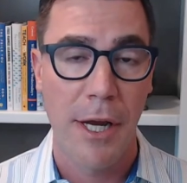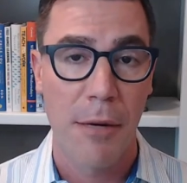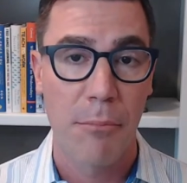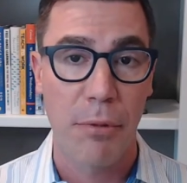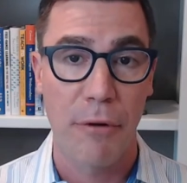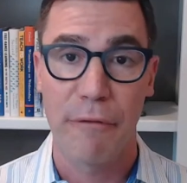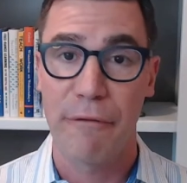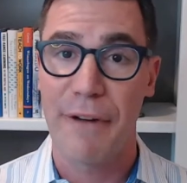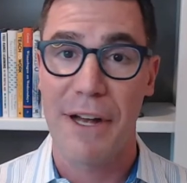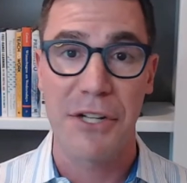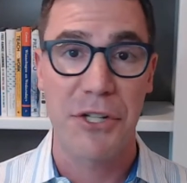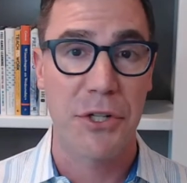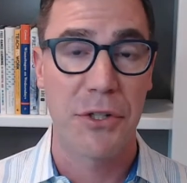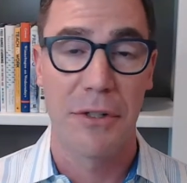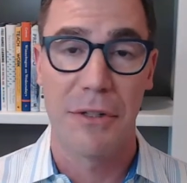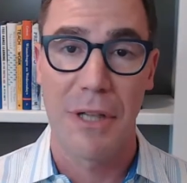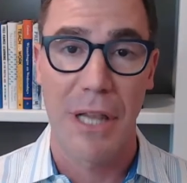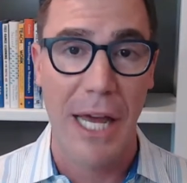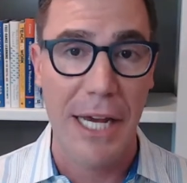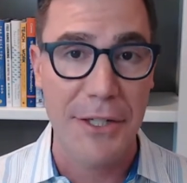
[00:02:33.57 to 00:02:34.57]

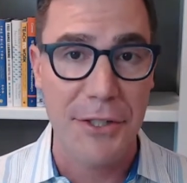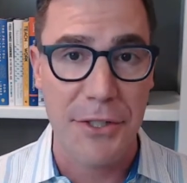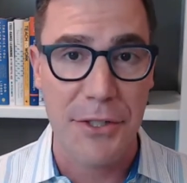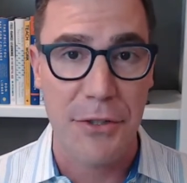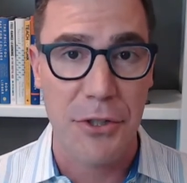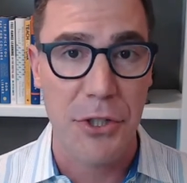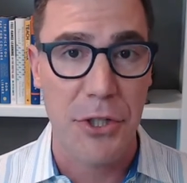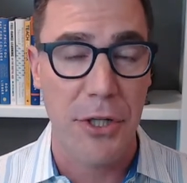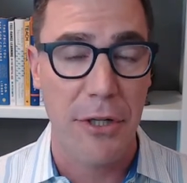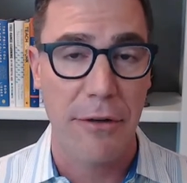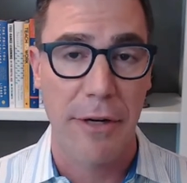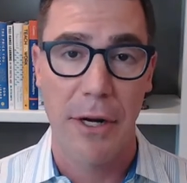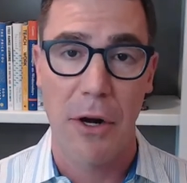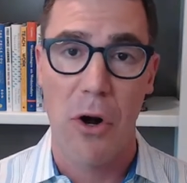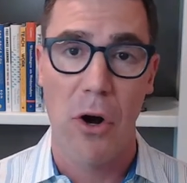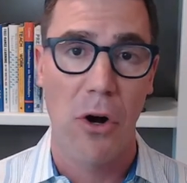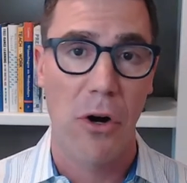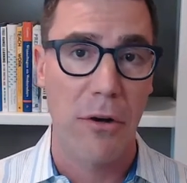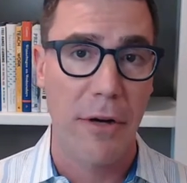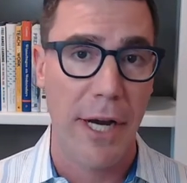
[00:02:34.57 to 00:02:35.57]
professional licensure in
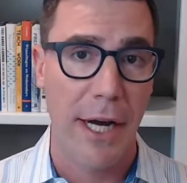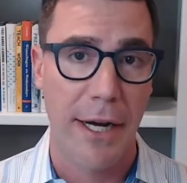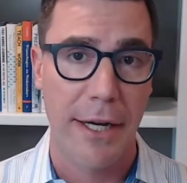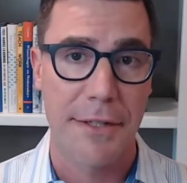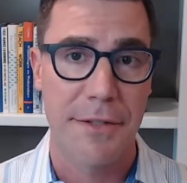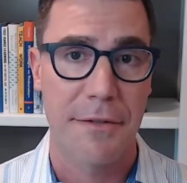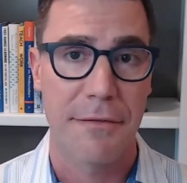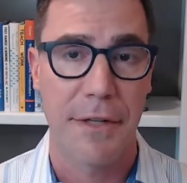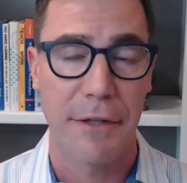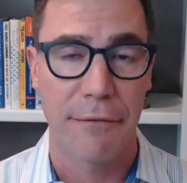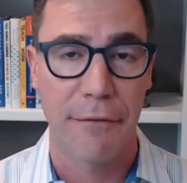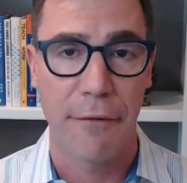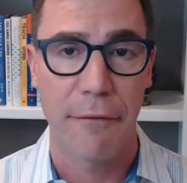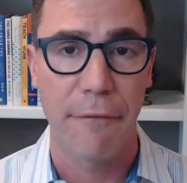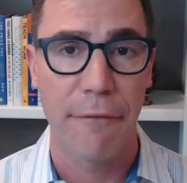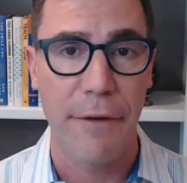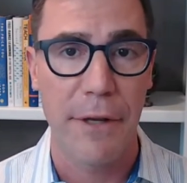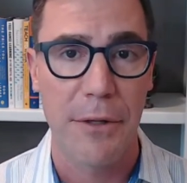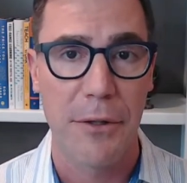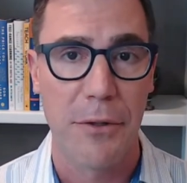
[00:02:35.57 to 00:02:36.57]
all kinds of different
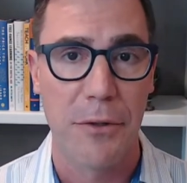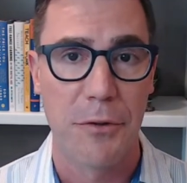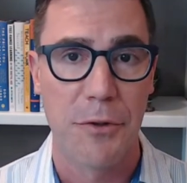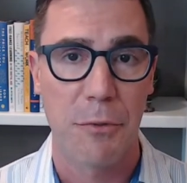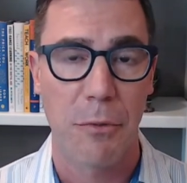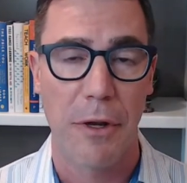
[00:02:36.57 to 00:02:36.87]
fields,